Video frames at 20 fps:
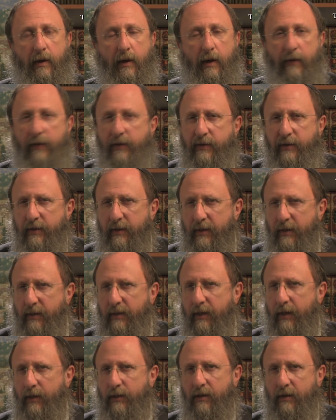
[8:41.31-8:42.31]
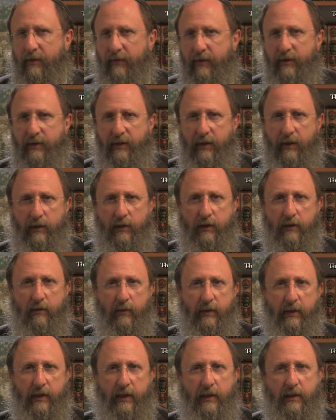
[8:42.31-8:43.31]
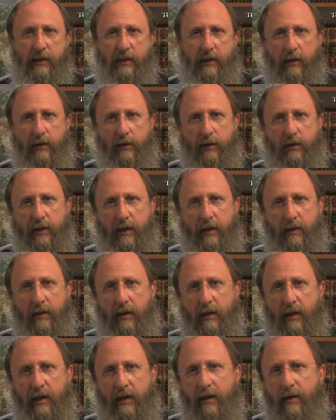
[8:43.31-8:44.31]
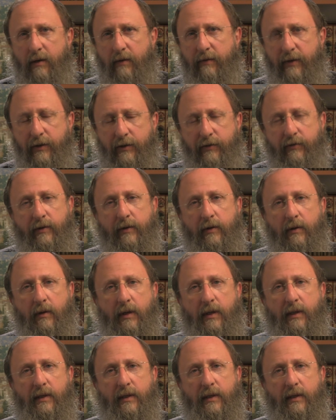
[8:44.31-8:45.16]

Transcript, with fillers: And this is the intention of our sages when they teach that the land of Israel